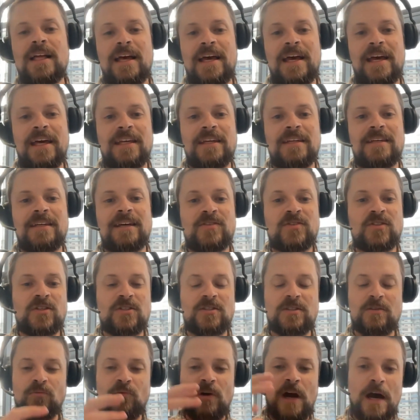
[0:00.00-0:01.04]
And it's
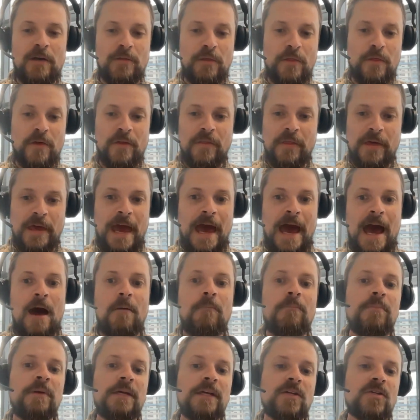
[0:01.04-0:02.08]
just rather than the app
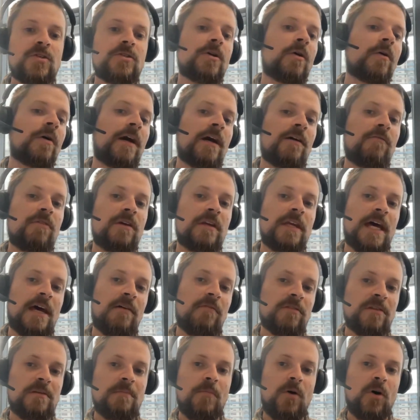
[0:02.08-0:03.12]
being so heavy and
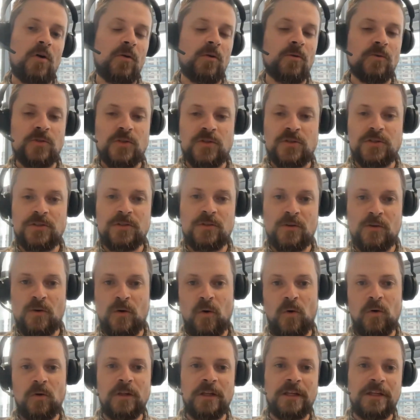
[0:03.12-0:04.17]
having the model, just
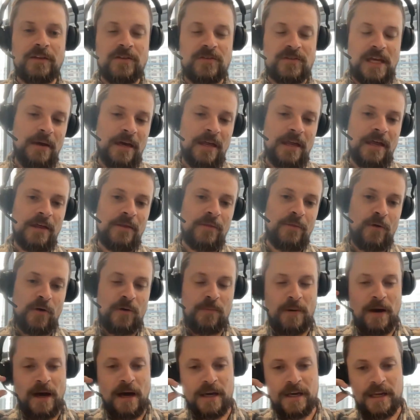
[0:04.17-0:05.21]
calling this a
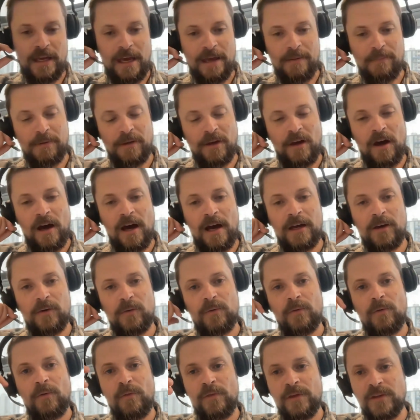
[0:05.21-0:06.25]
third party API
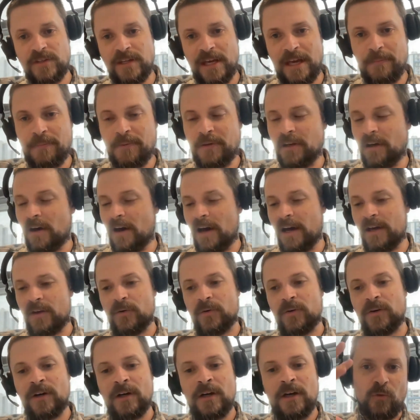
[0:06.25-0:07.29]
or this API,
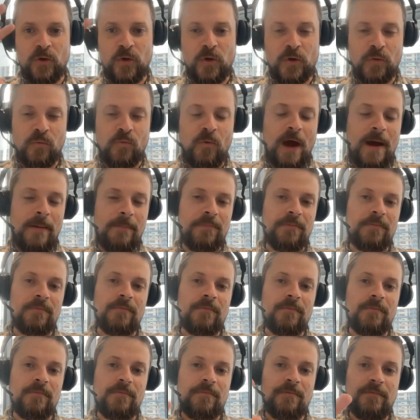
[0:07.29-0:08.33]
or you could wrap
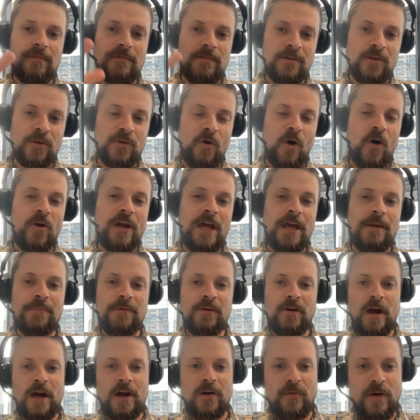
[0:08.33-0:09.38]
your own API
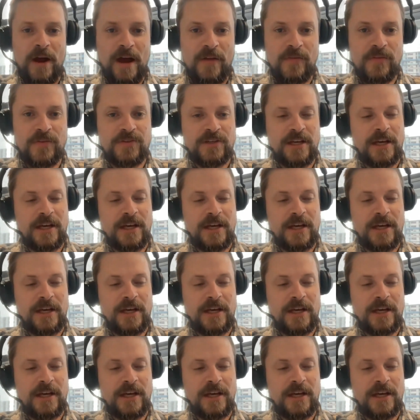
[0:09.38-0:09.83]
around this